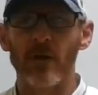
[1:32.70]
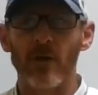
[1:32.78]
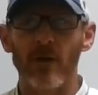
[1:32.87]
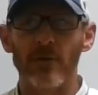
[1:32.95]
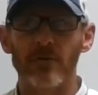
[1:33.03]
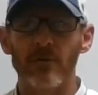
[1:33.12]

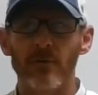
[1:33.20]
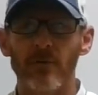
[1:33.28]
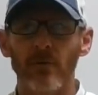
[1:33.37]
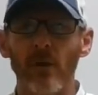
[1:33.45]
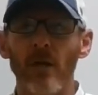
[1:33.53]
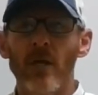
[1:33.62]
cost.
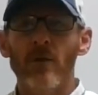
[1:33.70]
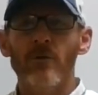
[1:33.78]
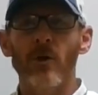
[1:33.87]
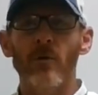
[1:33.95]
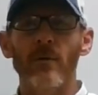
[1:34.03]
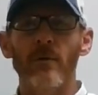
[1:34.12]

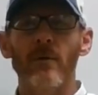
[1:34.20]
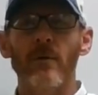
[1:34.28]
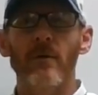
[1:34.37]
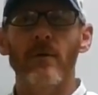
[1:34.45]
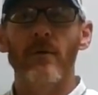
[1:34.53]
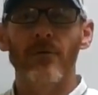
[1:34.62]
So
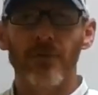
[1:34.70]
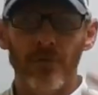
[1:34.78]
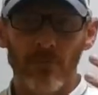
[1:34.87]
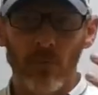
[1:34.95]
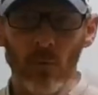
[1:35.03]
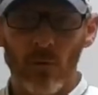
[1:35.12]
the
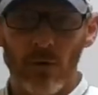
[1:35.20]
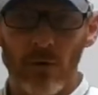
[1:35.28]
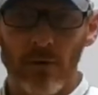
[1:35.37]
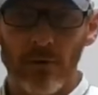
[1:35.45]
more